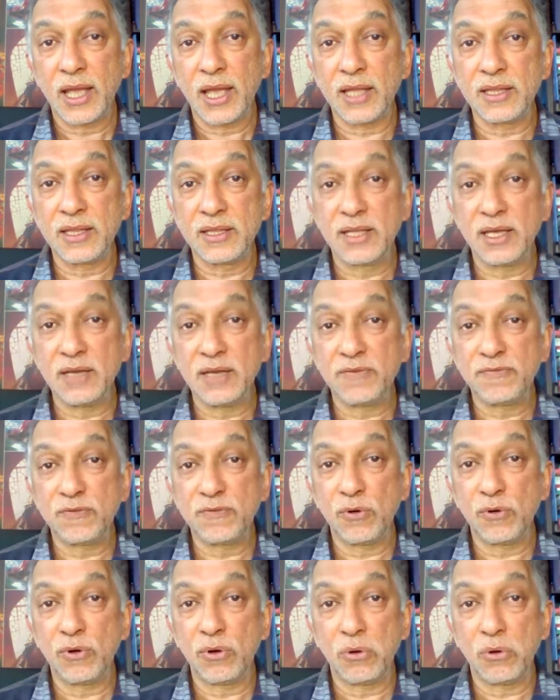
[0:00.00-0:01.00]
and
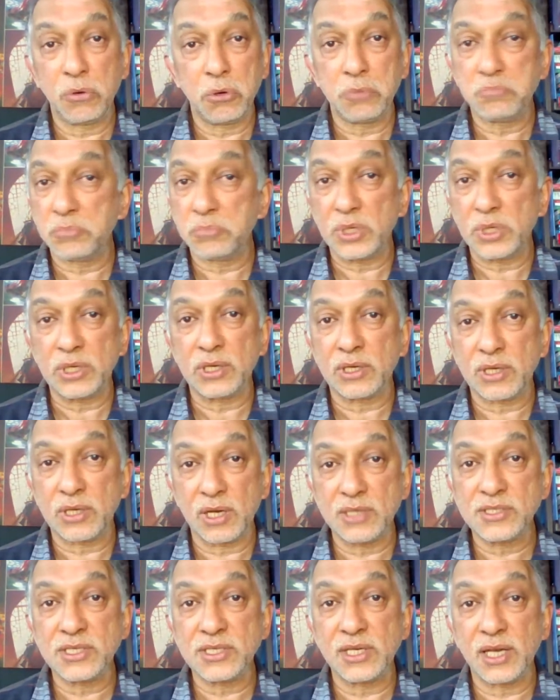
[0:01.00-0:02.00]
therefore a
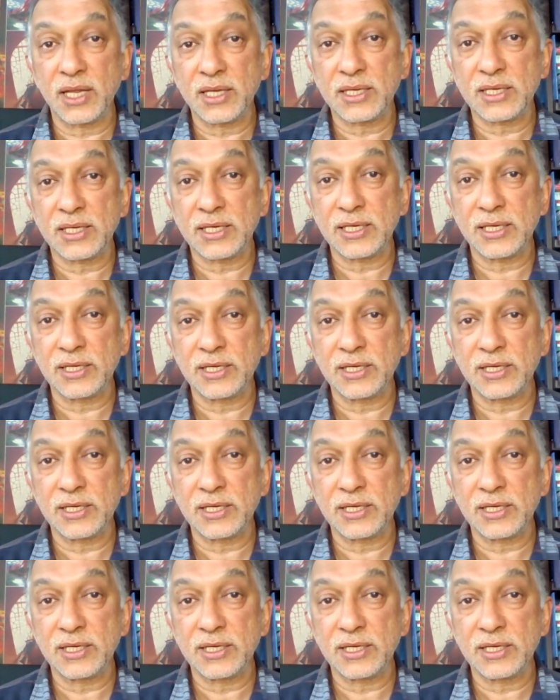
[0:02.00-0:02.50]
country like